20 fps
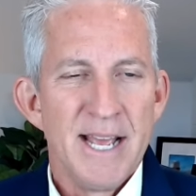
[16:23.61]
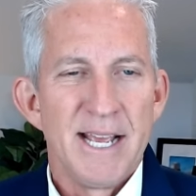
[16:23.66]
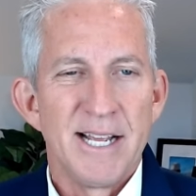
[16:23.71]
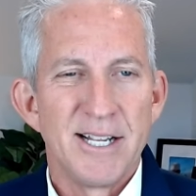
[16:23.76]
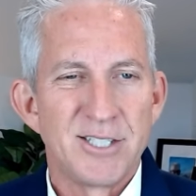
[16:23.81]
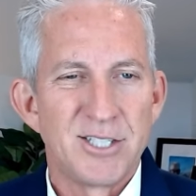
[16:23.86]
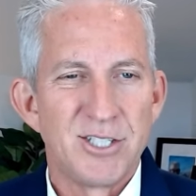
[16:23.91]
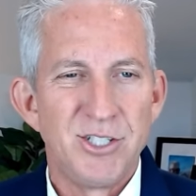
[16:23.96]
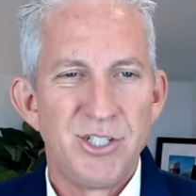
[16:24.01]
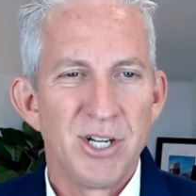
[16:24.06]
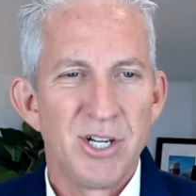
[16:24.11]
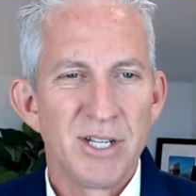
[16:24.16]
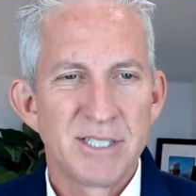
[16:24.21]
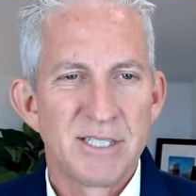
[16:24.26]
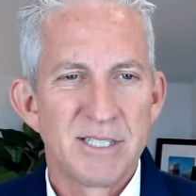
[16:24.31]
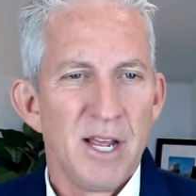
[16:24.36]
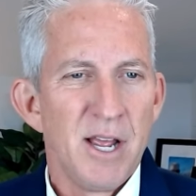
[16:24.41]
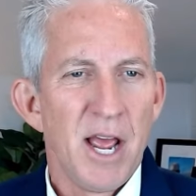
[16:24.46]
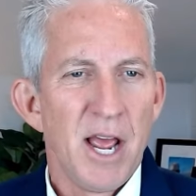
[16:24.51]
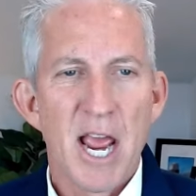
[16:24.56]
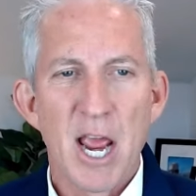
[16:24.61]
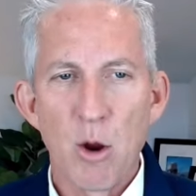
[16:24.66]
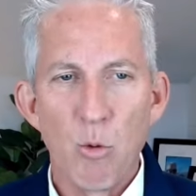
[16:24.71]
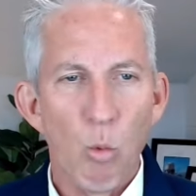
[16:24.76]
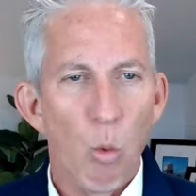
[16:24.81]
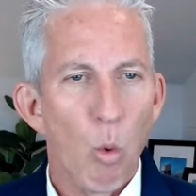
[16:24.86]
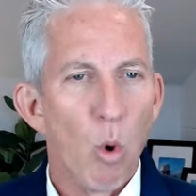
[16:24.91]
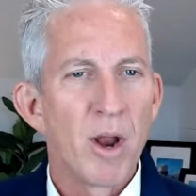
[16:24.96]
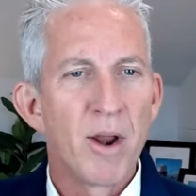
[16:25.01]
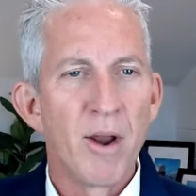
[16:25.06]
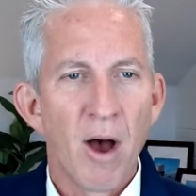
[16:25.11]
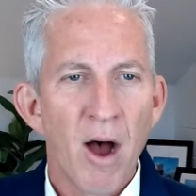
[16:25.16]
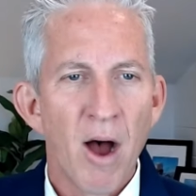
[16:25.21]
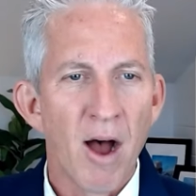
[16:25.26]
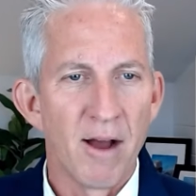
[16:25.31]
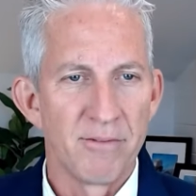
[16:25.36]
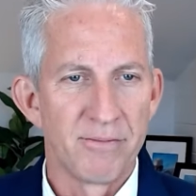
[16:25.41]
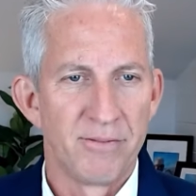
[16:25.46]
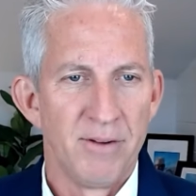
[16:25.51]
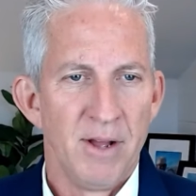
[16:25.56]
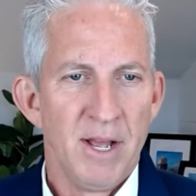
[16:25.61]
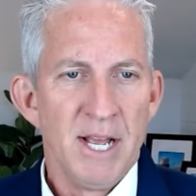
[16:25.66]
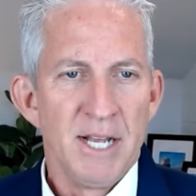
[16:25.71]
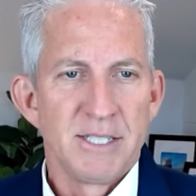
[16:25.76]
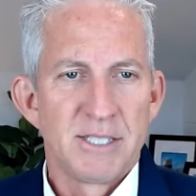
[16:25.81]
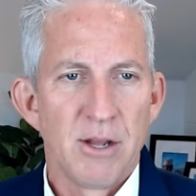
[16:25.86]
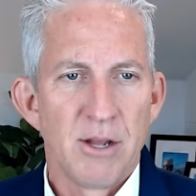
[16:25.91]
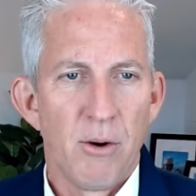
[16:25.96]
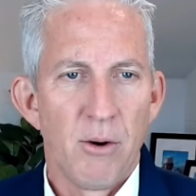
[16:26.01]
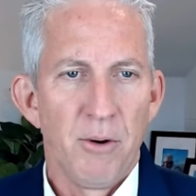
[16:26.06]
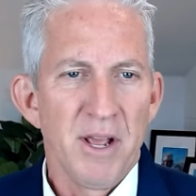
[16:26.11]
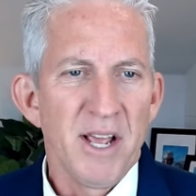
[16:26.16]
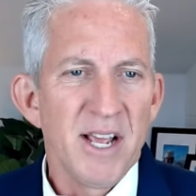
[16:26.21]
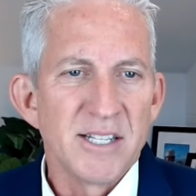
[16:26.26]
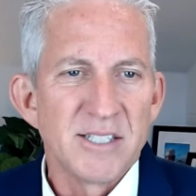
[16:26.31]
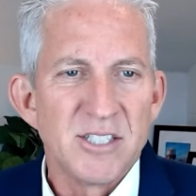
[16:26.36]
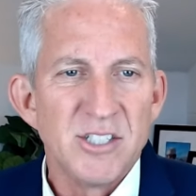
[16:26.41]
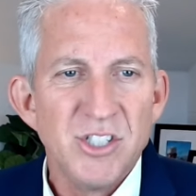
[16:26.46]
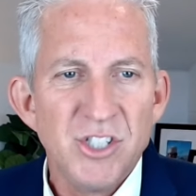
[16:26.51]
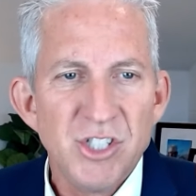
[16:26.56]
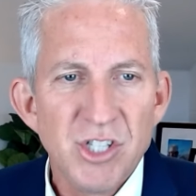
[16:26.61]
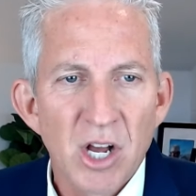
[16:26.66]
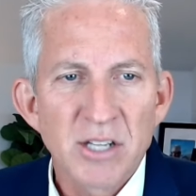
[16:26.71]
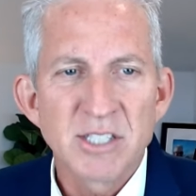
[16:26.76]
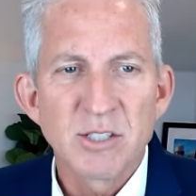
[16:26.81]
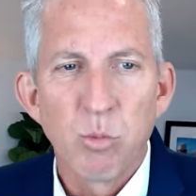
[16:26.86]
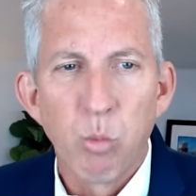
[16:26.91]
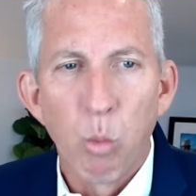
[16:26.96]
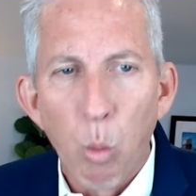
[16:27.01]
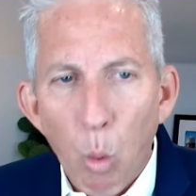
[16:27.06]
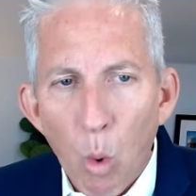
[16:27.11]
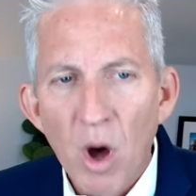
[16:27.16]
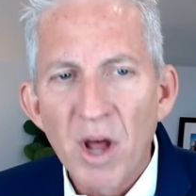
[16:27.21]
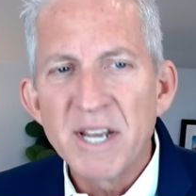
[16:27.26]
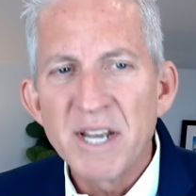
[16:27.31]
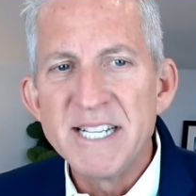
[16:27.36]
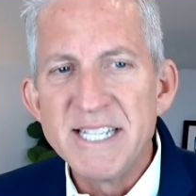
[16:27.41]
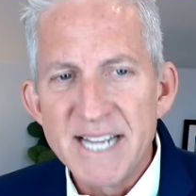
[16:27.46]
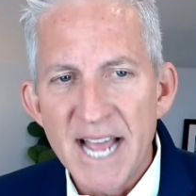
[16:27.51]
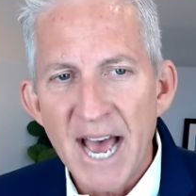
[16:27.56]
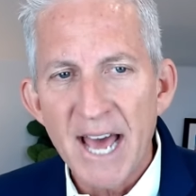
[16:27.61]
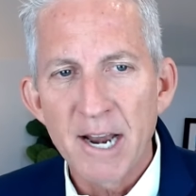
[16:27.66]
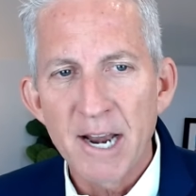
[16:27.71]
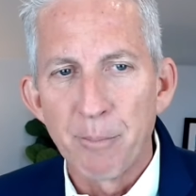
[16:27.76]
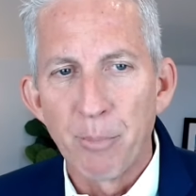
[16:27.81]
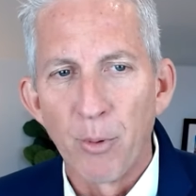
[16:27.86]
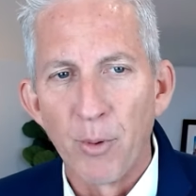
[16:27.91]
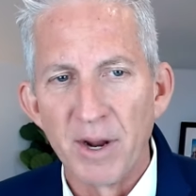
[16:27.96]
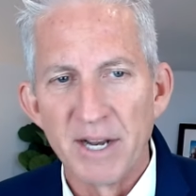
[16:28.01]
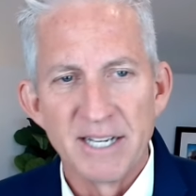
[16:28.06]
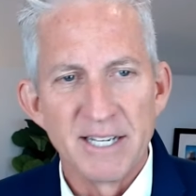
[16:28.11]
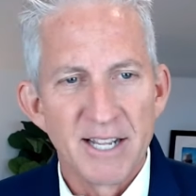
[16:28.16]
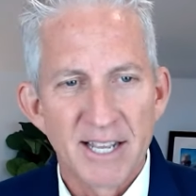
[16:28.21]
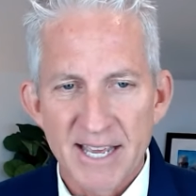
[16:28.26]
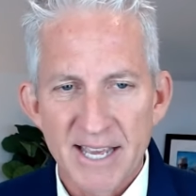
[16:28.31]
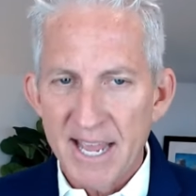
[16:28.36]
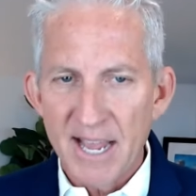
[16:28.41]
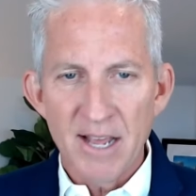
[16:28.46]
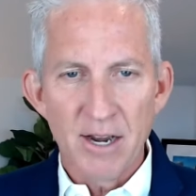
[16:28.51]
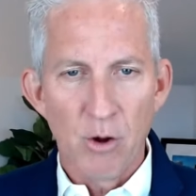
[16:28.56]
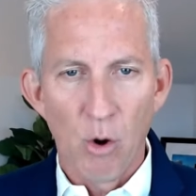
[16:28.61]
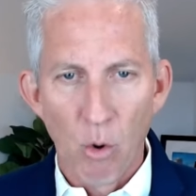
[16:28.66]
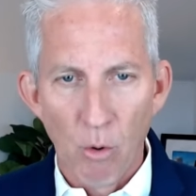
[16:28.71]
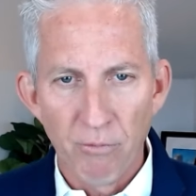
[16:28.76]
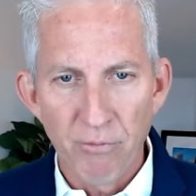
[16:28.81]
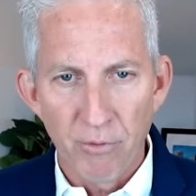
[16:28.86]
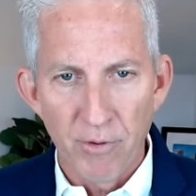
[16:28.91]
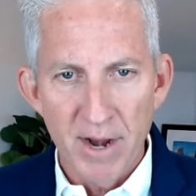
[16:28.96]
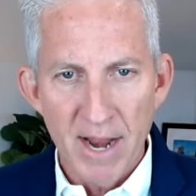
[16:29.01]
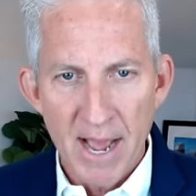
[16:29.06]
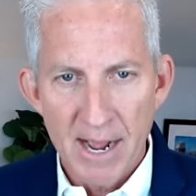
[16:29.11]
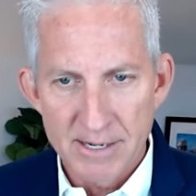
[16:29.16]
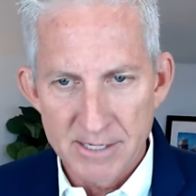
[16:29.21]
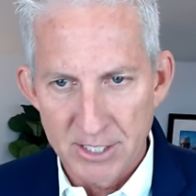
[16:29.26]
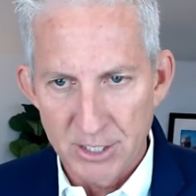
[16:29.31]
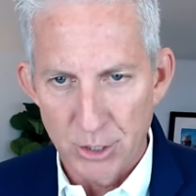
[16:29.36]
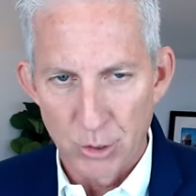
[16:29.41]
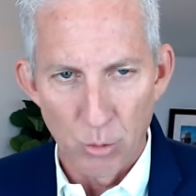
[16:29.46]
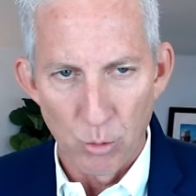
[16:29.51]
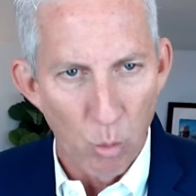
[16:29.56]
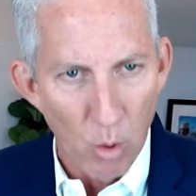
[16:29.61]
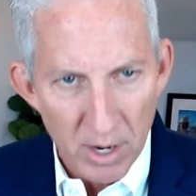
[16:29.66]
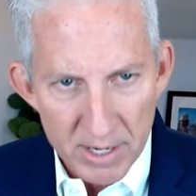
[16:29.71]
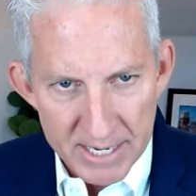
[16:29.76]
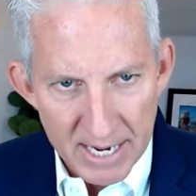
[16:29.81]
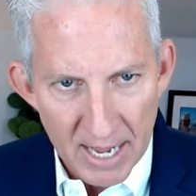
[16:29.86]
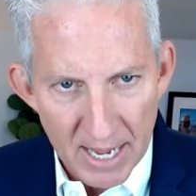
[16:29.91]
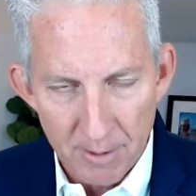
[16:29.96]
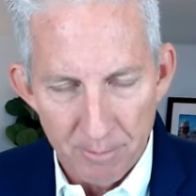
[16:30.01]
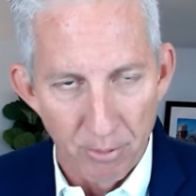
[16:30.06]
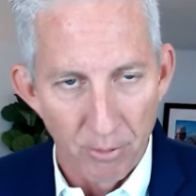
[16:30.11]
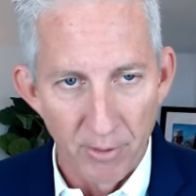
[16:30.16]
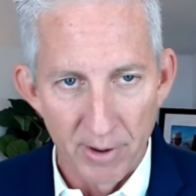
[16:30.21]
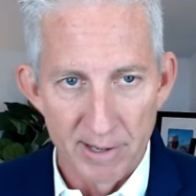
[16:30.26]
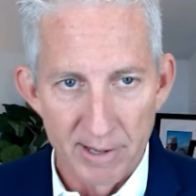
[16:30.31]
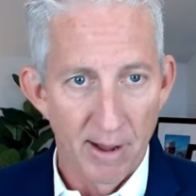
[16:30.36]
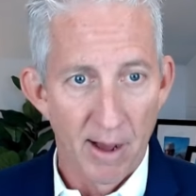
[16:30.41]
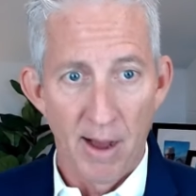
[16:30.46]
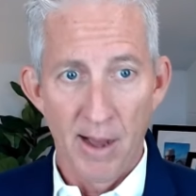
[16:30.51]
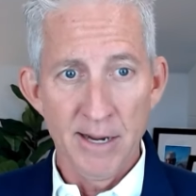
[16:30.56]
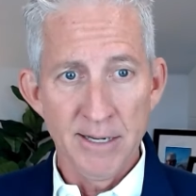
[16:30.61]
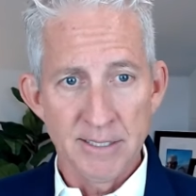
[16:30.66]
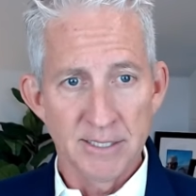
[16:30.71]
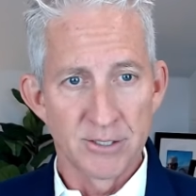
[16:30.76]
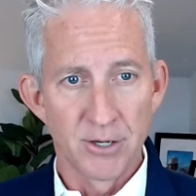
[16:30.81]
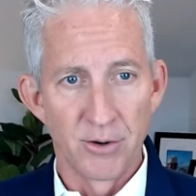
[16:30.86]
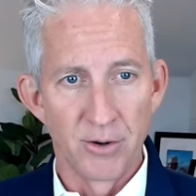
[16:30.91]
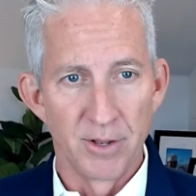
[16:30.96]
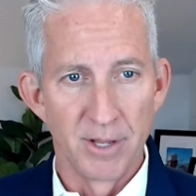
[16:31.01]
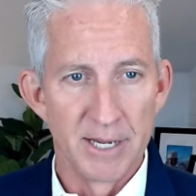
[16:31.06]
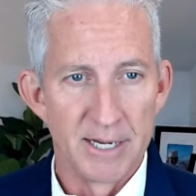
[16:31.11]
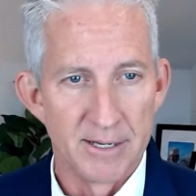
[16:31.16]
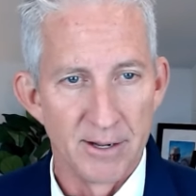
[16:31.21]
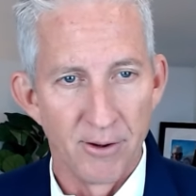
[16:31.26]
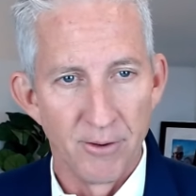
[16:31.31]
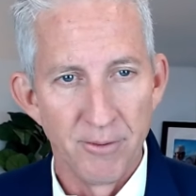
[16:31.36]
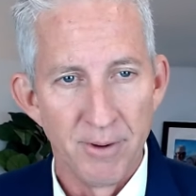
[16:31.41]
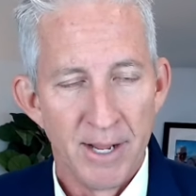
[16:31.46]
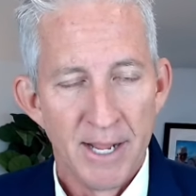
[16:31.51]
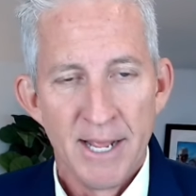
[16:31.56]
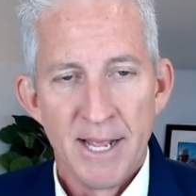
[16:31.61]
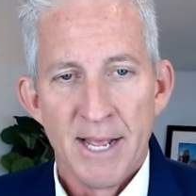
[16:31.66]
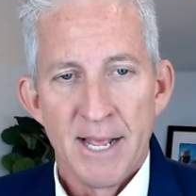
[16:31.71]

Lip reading: It's just a one-off. So it's just one data point. You can't overreact to one data point. I certainly don't.